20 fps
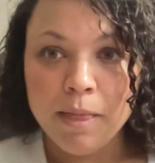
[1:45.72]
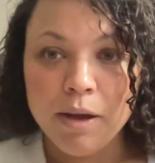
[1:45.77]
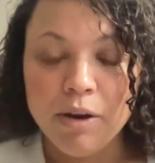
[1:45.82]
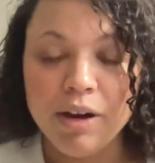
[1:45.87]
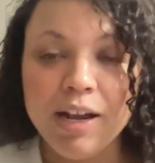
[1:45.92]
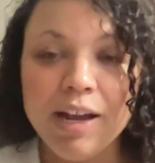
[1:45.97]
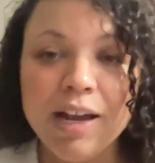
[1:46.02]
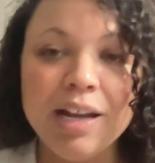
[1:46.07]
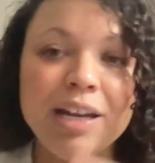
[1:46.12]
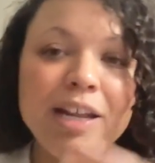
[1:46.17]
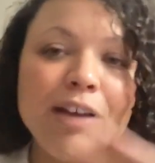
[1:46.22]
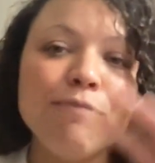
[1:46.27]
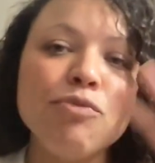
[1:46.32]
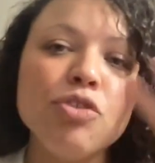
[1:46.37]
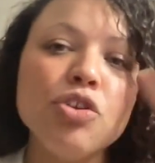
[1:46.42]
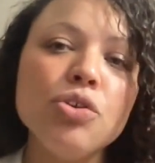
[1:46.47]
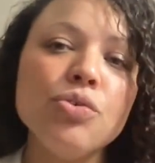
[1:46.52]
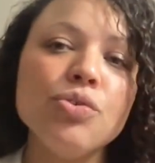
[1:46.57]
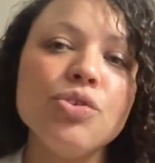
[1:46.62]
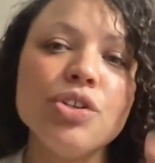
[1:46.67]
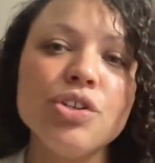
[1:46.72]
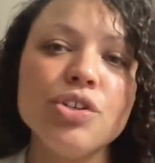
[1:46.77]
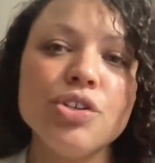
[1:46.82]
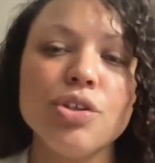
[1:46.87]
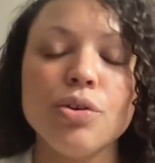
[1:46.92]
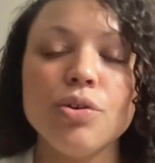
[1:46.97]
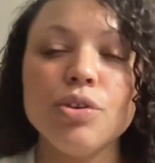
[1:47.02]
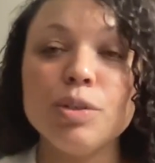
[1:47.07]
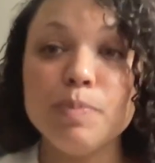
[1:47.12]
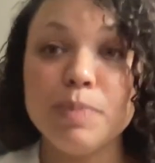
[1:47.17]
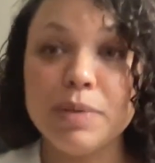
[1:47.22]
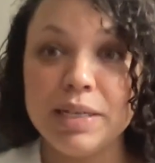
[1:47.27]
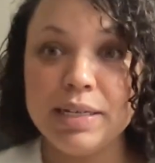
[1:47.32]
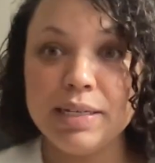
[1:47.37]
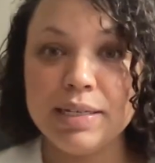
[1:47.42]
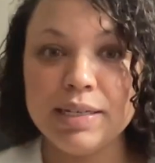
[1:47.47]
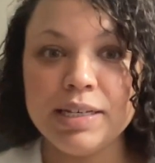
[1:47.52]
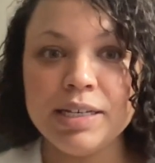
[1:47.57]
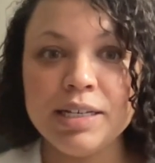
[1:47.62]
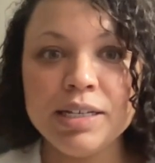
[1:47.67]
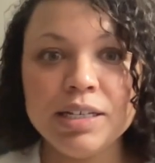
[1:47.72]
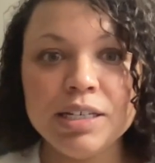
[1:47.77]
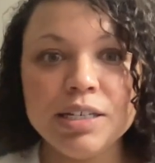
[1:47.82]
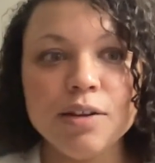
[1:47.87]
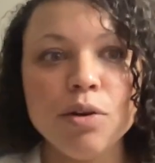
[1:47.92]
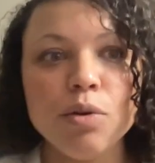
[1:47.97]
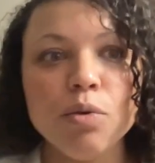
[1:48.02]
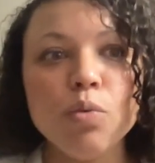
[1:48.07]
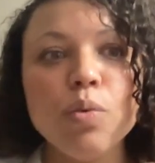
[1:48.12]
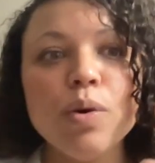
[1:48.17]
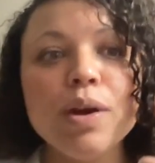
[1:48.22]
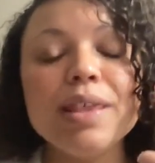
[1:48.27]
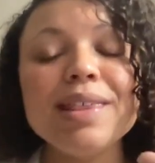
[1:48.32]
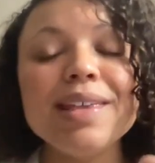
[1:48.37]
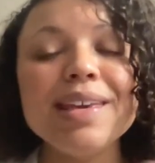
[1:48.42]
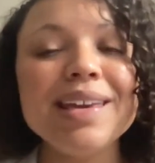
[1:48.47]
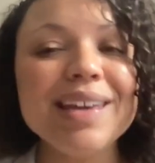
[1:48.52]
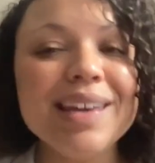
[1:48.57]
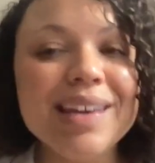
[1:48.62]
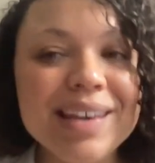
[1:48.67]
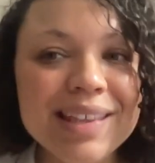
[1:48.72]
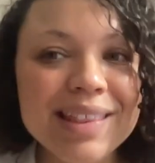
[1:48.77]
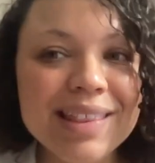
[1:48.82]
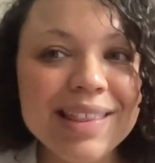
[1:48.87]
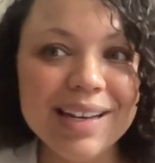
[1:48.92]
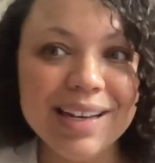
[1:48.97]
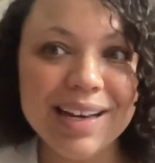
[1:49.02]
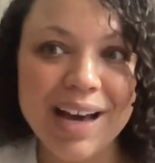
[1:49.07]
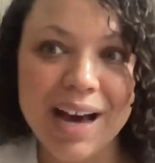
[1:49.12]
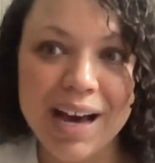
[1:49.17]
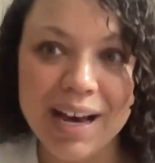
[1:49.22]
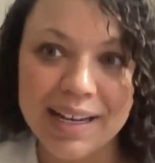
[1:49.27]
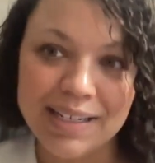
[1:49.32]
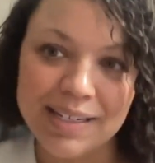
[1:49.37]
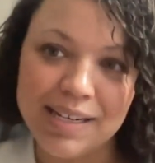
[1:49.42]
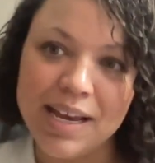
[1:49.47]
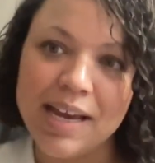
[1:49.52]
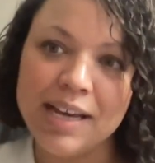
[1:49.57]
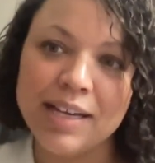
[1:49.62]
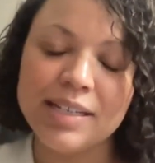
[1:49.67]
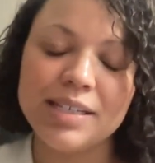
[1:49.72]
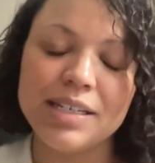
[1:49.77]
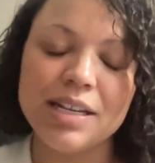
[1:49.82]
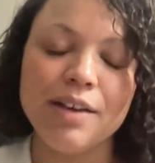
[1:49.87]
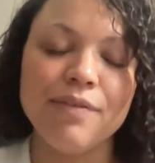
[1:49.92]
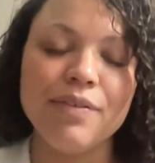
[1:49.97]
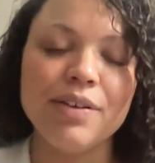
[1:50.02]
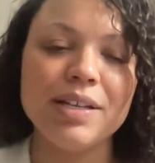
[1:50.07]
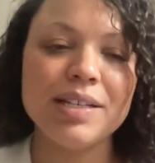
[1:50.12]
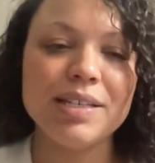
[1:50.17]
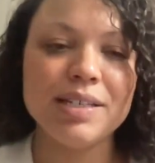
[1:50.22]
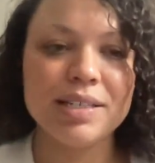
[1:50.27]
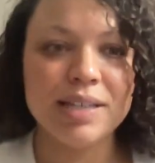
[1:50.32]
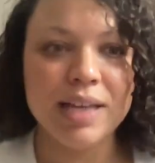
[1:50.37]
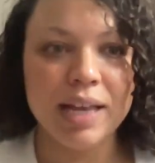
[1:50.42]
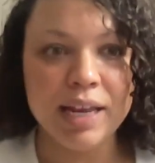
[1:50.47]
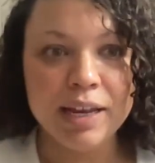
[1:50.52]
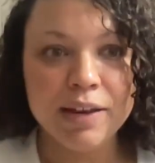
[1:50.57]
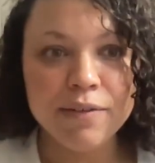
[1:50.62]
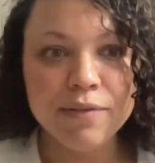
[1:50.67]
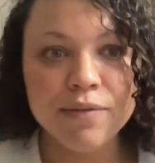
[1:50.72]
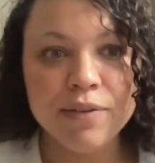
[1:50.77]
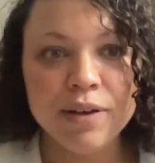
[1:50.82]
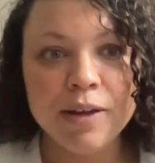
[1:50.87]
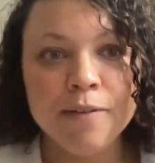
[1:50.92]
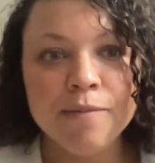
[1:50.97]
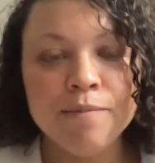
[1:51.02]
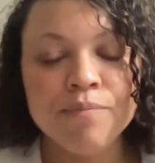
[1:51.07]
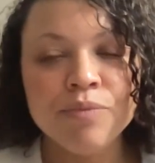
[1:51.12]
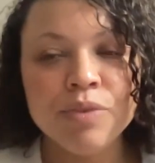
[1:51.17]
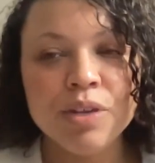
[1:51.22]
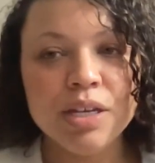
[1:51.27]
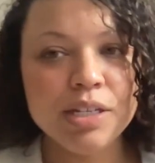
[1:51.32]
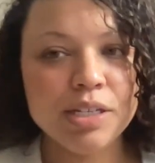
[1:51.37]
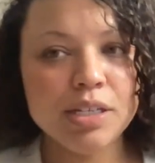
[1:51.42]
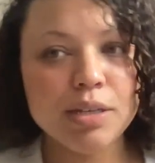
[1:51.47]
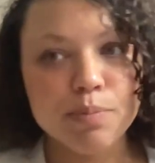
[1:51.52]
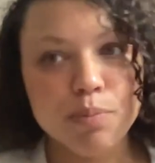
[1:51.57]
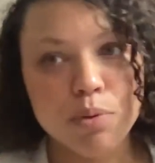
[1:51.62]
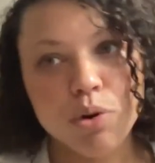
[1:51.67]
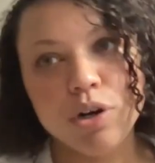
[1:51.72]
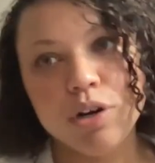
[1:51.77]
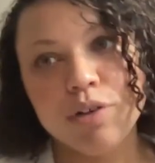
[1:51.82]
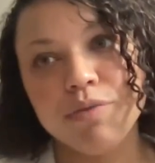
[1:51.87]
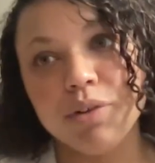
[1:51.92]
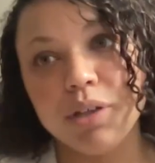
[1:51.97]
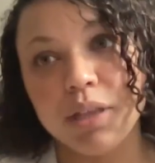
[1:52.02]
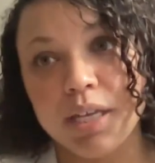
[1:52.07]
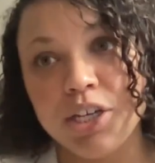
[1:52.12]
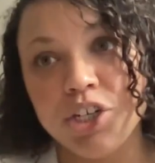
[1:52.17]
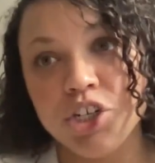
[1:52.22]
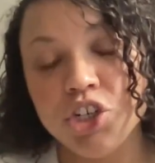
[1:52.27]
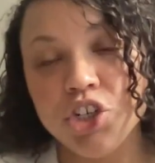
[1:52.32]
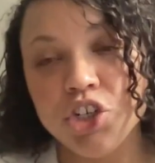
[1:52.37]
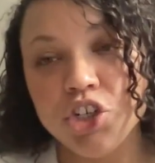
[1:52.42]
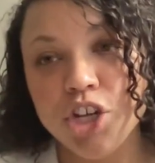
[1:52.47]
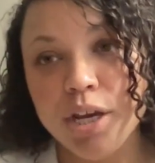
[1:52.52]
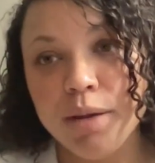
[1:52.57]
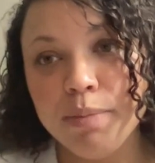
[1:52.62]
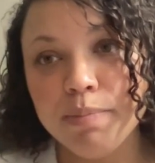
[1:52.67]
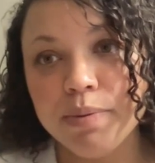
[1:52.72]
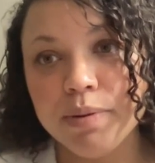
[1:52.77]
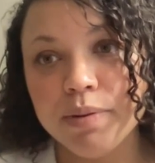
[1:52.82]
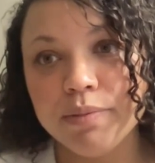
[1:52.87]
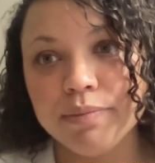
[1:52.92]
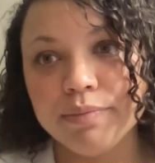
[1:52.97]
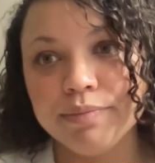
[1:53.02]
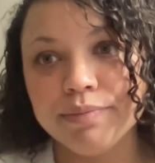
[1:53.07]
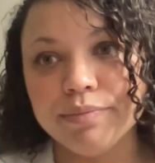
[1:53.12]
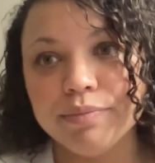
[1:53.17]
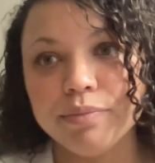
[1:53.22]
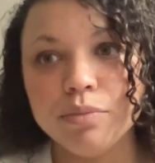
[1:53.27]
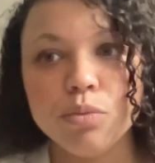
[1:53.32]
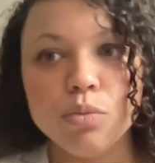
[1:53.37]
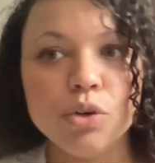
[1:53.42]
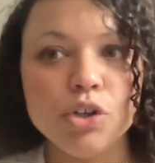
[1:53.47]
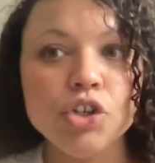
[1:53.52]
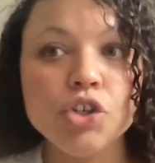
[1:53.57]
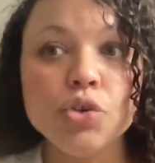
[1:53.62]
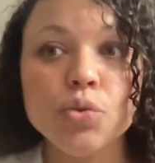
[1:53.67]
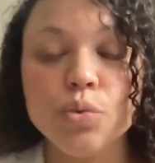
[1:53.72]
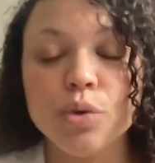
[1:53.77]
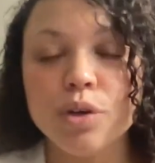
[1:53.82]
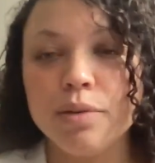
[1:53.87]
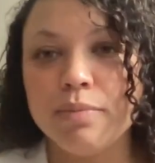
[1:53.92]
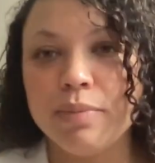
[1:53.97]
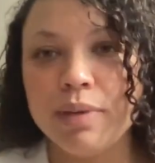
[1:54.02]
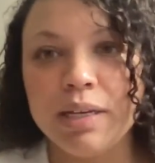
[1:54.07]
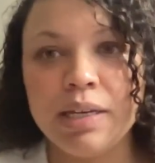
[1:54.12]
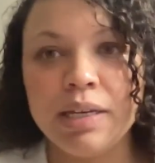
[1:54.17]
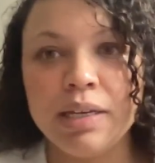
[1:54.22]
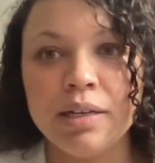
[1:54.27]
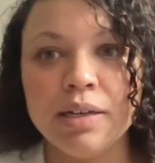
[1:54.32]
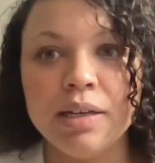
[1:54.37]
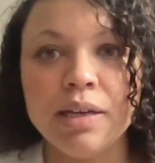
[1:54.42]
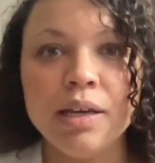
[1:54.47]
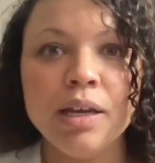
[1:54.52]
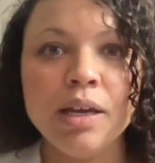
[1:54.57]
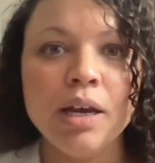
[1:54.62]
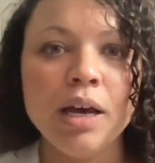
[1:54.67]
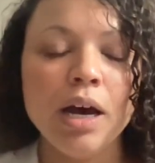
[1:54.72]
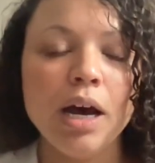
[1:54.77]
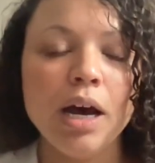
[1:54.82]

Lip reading: All right, and it uses those pieces within the context of a safe and supportive relationship, which would mean